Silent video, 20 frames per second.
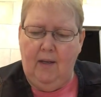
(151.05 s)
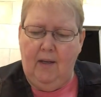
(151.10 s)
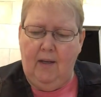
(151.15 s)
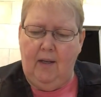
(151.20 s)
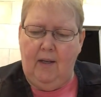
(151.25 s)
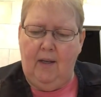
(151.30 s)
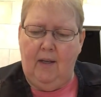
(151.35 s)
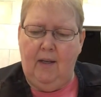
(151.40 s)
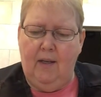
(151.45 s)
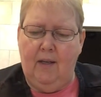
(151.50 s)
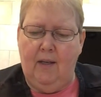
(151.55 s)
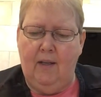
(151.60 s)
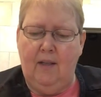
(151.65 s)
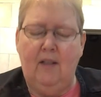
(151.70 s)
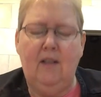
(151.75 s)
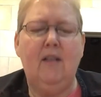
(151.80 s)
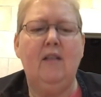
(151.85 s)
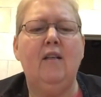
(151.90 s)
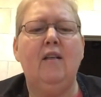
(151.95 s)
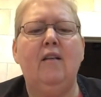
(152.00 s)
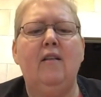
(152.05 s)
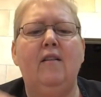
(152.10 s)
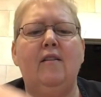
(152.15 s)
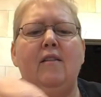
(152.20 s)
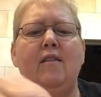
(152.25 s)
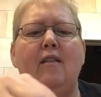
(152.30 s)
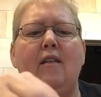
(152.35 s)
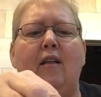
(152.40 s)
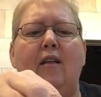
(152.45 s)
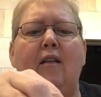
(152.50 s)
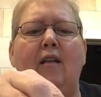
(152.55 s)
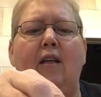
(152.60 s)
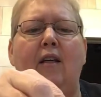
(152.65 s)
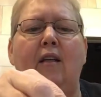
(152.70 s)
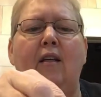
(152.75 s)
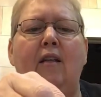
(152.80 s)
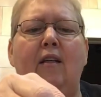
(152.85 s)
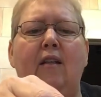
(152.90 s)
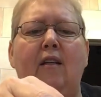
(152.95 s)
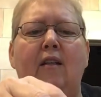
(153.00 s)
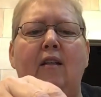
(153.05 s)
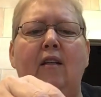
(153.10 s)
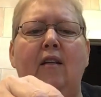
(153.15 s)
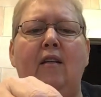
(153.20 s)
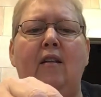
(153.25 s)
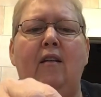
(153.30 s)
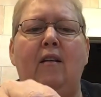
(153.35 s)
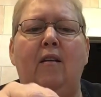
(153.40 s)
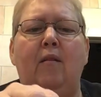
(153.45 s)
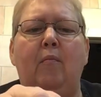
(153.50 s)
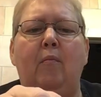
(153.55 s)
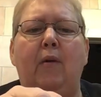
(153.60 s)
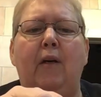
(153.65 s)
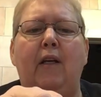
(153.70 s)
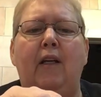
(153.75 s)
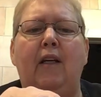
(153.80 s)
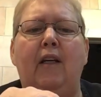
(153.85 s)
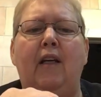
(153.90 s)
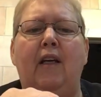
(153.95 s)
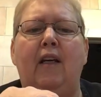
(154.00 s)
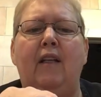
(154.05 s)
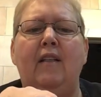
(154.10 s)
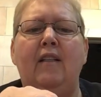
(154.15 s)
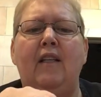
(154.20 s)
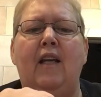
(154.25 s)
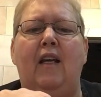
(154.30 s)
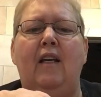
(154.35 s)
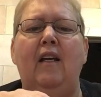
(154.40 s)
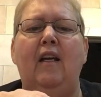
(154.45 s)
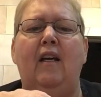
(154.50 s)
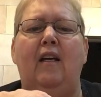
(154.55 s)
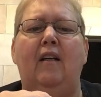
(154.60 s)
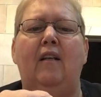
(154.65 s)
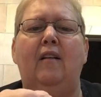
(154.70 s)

And stick in my antenna.